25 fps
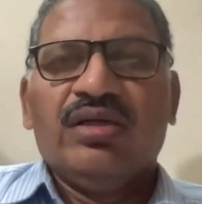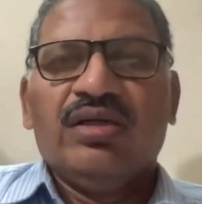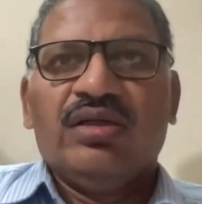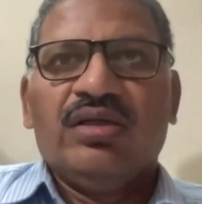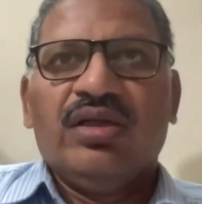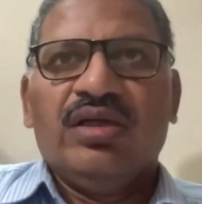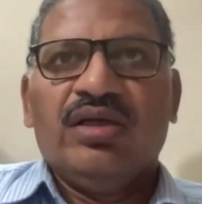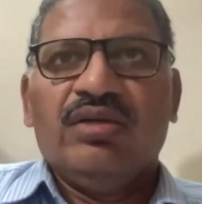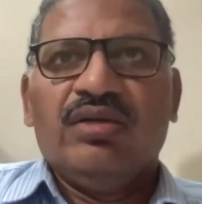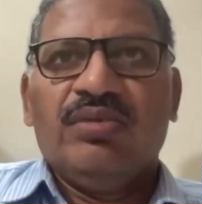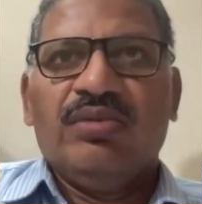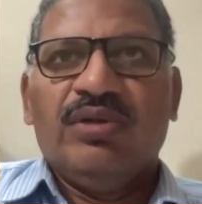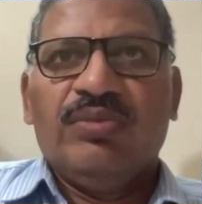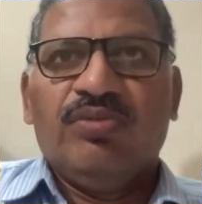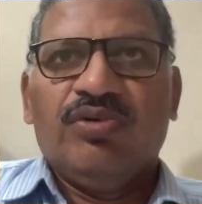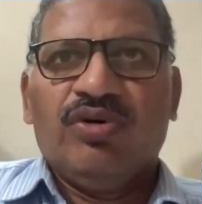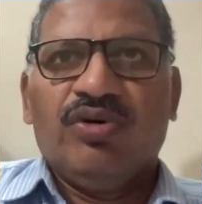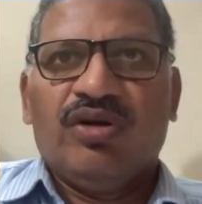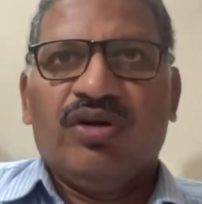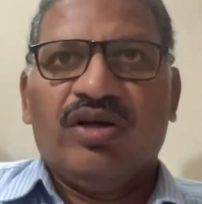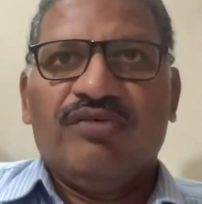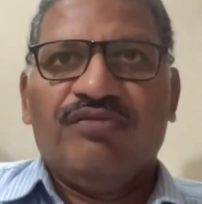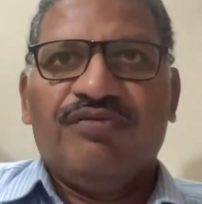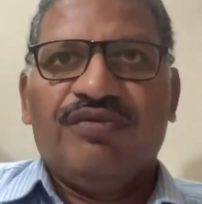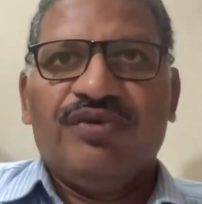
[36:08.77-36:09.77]
they'll be
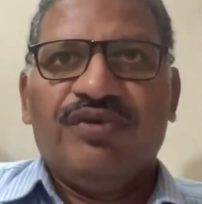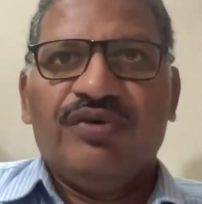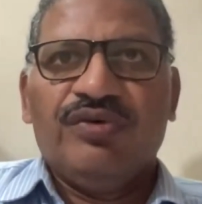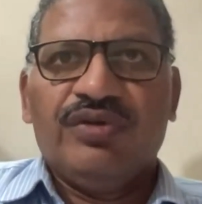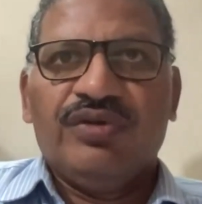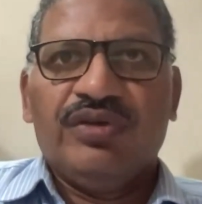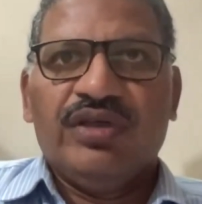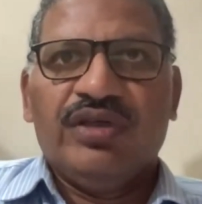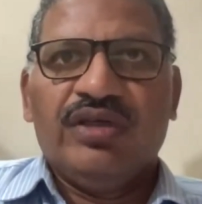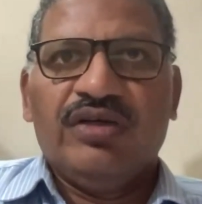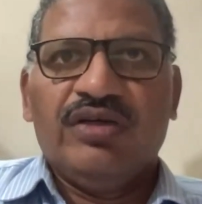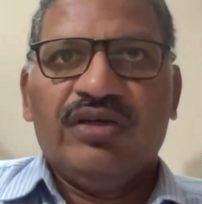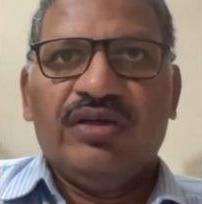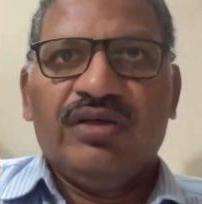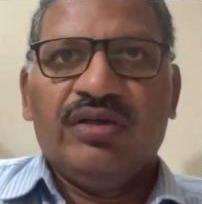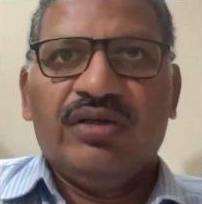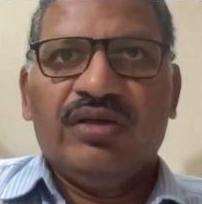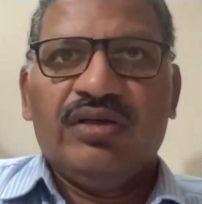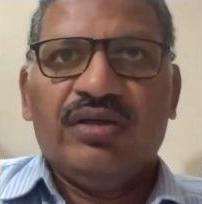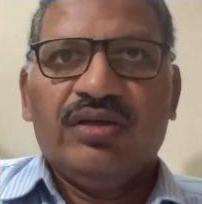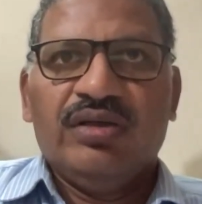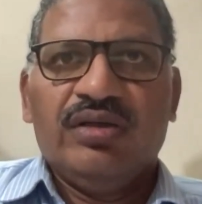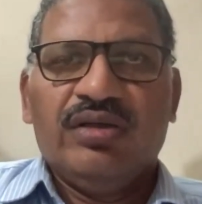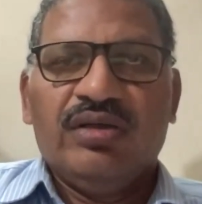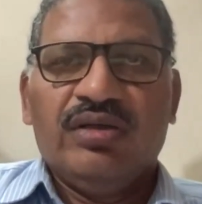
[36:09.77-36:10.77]
more confusing
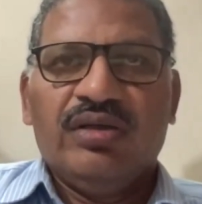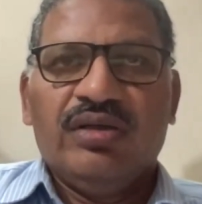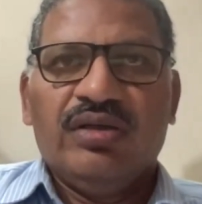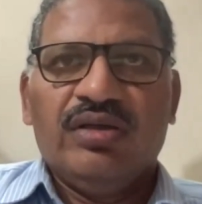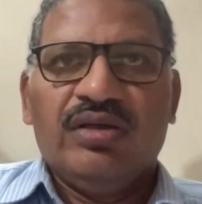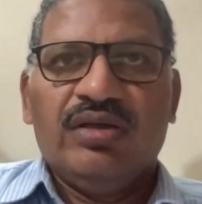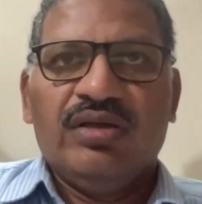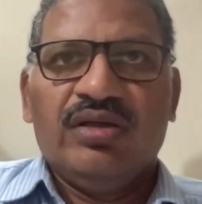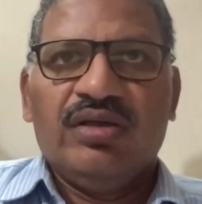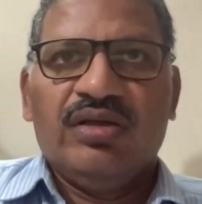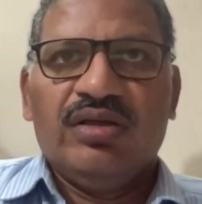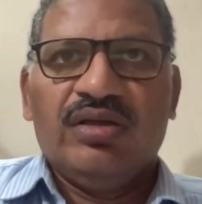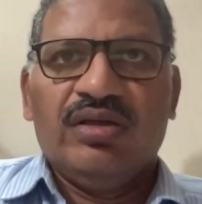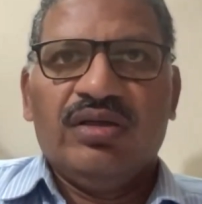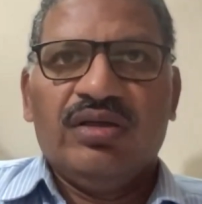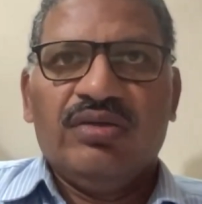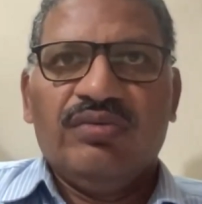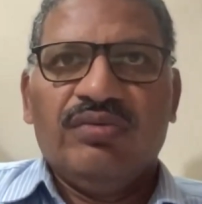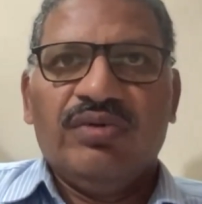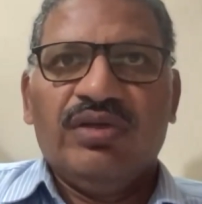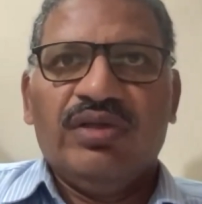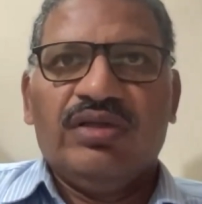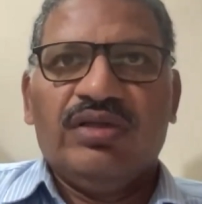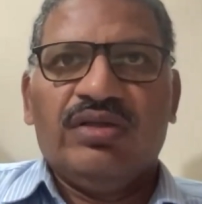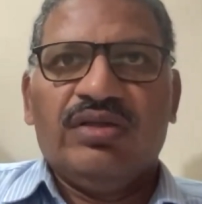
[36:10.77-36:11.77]
uh,
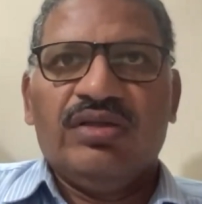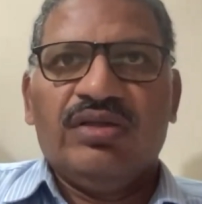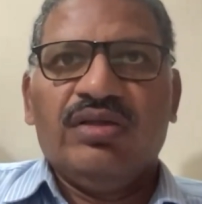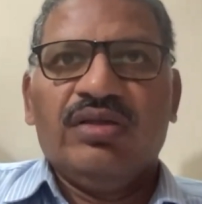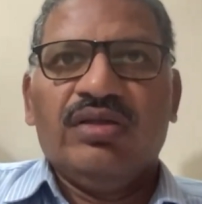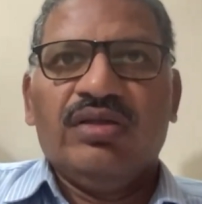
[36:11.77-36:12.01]
with